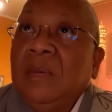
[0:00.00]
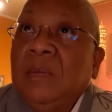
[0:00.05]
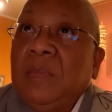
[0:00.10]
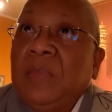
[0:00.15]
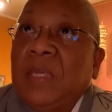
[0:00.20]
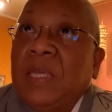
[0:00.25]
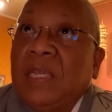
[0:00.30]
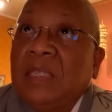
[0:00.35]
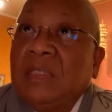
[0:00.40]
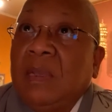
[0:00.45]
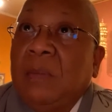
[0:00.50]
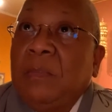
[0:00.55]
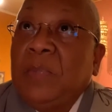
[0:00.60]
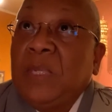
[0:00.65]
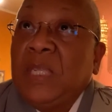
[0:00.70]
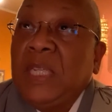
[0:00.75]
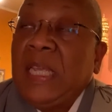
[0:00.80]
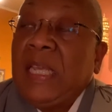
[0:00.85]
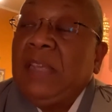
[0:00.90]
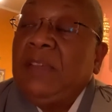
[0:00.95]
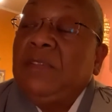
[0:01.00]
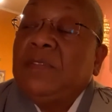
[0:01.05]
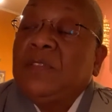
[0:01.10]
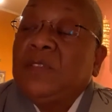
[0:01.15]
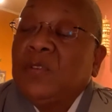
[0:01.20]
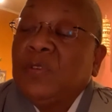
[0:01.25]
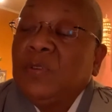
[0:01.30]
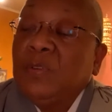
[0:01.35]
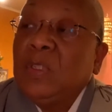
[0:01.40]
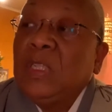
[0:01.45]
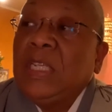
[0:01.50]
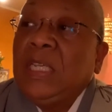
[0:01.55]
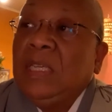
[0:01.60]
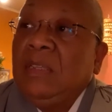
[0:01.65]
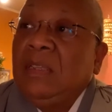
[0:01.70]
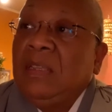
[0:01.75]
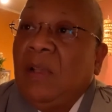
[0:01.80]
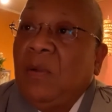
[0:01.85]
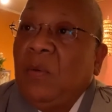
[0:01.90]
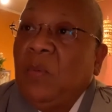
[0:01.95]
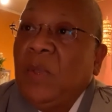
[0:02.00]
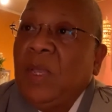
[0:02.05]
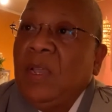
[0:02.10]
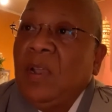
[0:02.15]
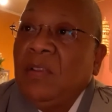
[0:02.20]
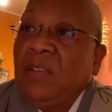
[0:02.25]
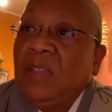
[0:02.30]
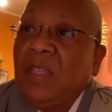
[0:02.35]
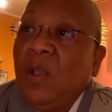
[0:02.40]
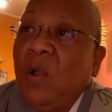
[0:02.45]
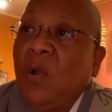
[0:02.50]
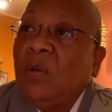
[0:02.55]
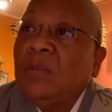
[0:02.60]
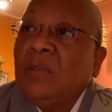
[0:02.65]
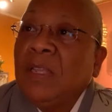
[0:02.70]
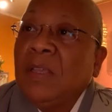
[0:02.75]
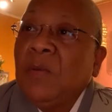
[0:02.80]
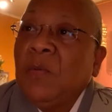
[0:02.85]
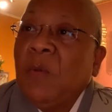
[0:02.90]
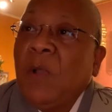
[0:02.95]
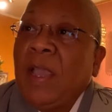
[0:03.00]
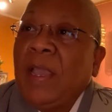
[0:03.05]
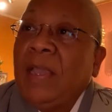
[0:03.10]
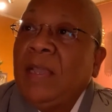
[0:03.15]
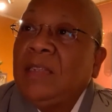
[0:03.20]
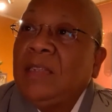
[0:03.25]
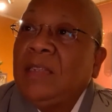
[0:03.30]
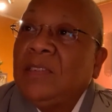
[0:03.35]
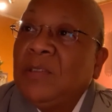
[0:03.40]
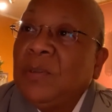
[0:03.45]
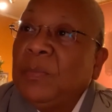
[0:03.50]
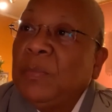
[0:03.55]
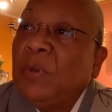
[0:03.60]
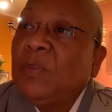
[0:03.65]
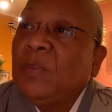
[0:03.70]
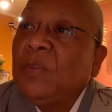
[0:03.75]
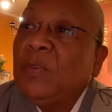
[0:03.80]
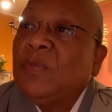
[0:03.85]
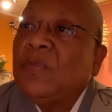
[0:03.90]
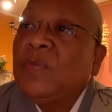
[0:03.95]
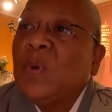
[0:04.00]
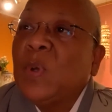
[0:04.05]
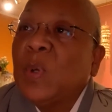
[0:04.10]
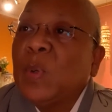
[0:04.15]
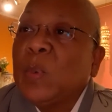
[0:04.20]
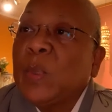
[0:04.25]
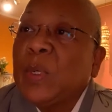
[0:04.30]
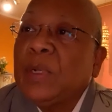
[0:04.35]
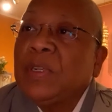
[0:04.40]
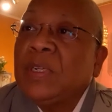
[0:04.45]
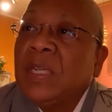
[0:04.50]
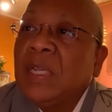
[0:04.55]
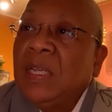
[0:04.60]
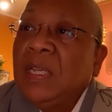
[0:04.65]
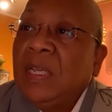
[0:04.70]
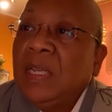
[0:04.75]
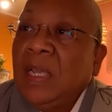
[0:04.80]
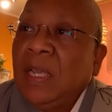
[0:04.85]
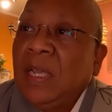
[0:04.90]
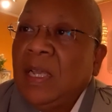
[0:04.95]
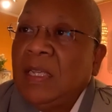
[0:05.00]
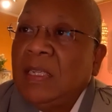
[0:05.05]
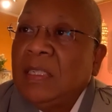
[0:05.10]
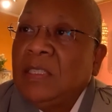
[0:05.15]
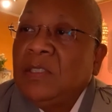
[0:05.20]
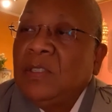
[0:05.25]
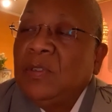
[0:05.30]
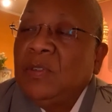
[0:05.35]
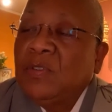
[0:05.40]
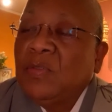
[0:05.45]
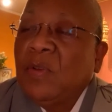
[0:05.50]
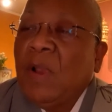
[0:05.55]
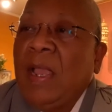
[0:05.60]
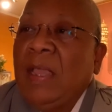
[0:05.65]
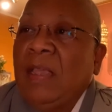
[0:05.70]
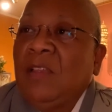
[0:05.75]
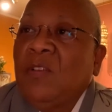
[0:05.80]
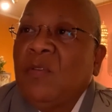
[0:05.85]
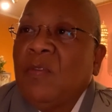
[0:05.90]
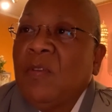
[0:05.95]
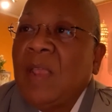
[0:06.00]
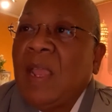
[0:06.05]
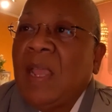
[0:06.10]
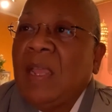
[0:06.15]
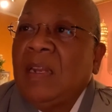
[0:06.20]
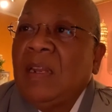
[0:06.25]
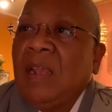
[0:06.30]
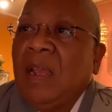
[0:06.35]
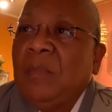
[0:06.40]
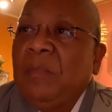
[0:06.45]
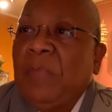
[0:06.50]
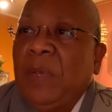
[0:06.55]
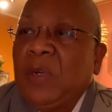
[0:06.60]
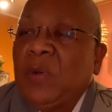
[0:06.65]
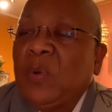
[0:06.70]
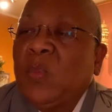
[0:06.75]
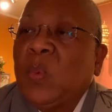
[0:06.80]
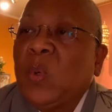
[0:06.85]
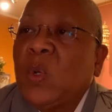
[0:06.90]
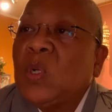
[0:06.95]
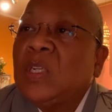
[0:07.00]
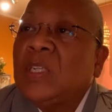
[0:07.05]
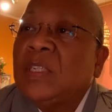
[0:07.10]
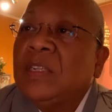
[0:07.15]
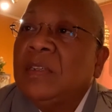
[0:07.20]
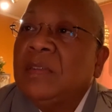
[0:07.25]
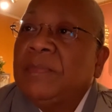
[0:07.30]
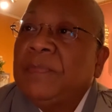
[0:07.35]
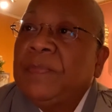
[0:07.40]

Because I believe truly that we are the only way to move forward and to try and create a better world.